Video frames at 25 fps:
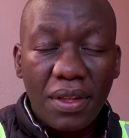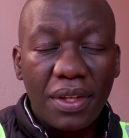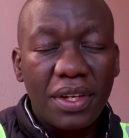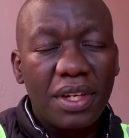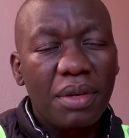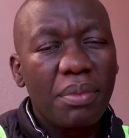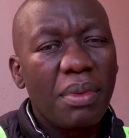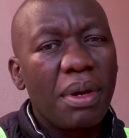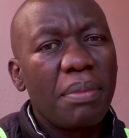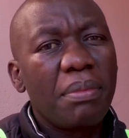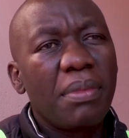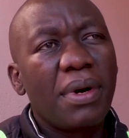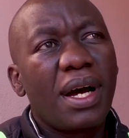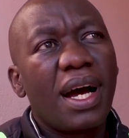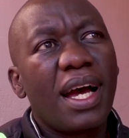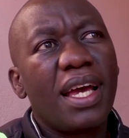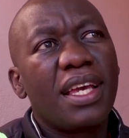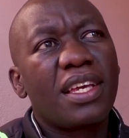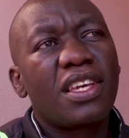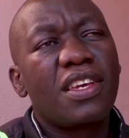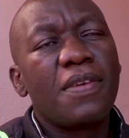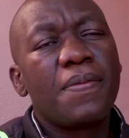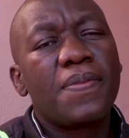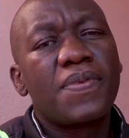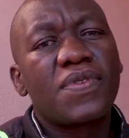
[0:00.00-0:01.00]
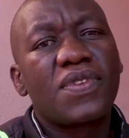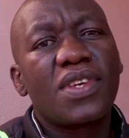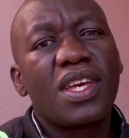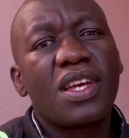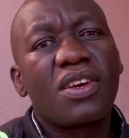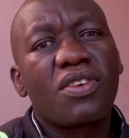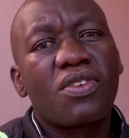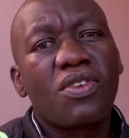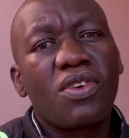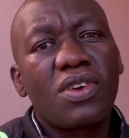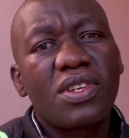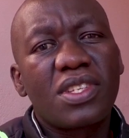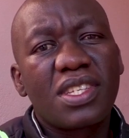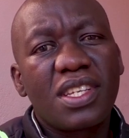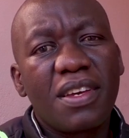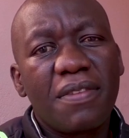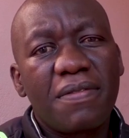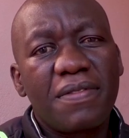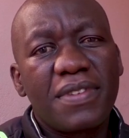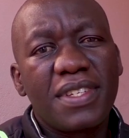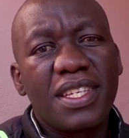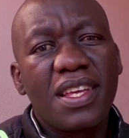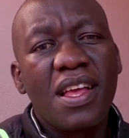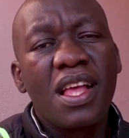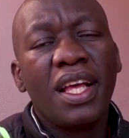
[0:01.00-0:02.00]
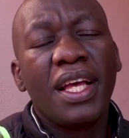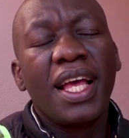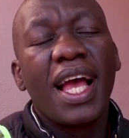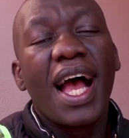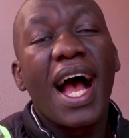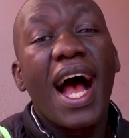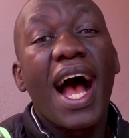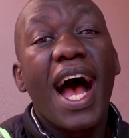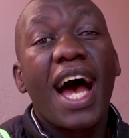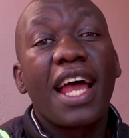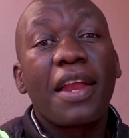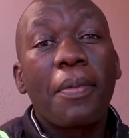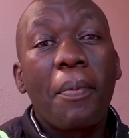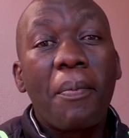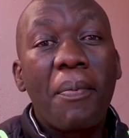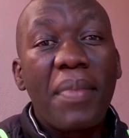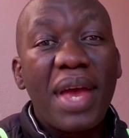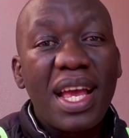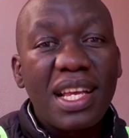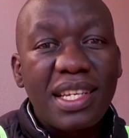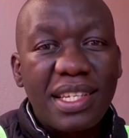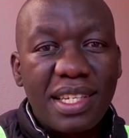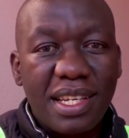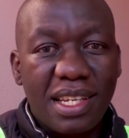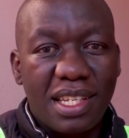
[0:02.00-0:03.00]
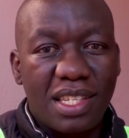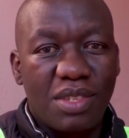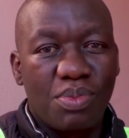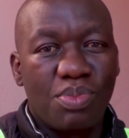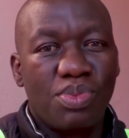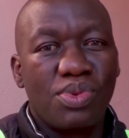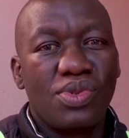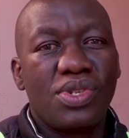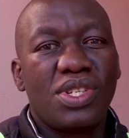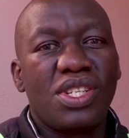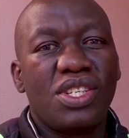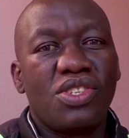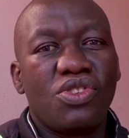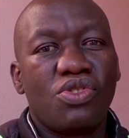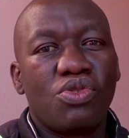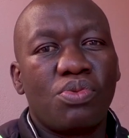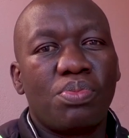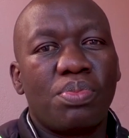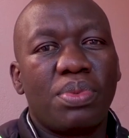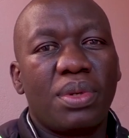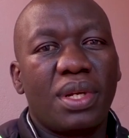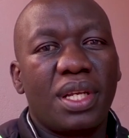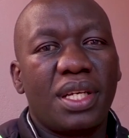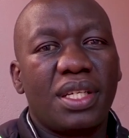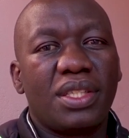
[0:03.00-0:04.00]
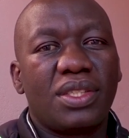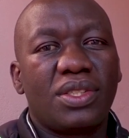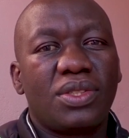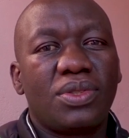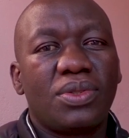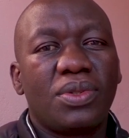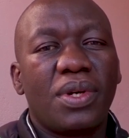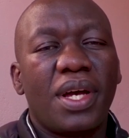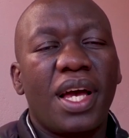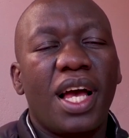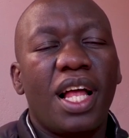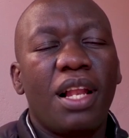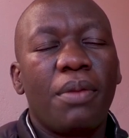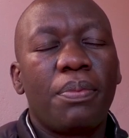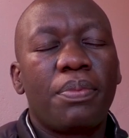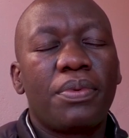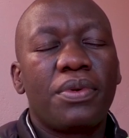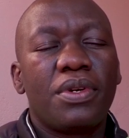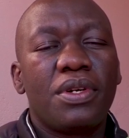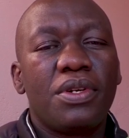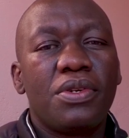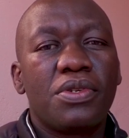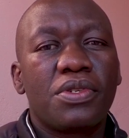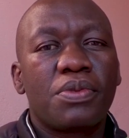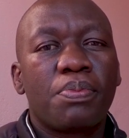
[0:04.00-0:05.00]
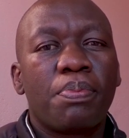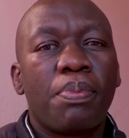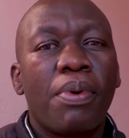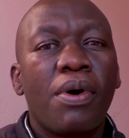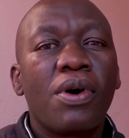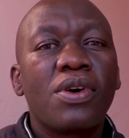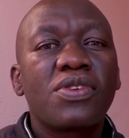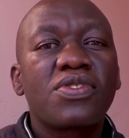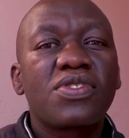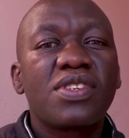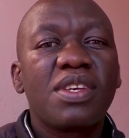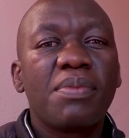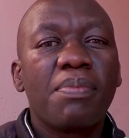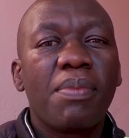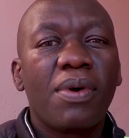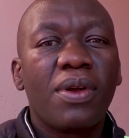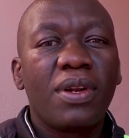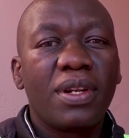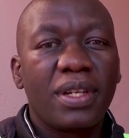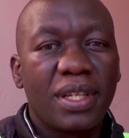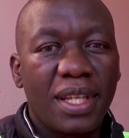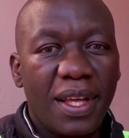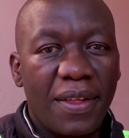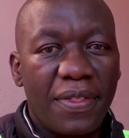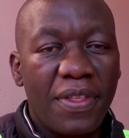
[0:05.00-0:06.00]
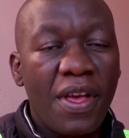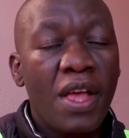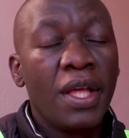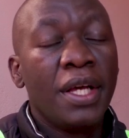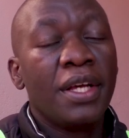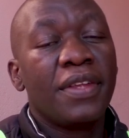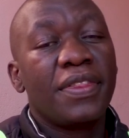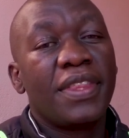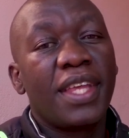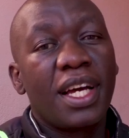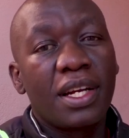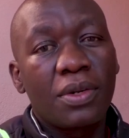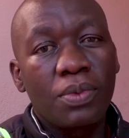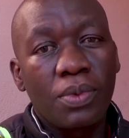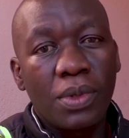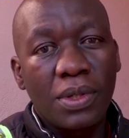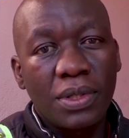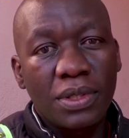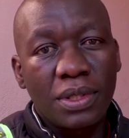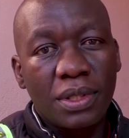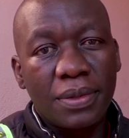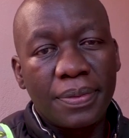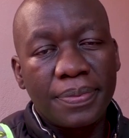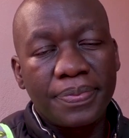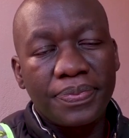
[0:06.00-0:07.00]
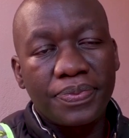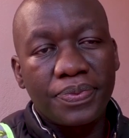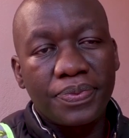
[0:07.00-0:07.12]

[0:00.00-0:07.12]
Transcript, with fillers: Remember, I keep saying road safety are measures put into place to help reduce possible death. That was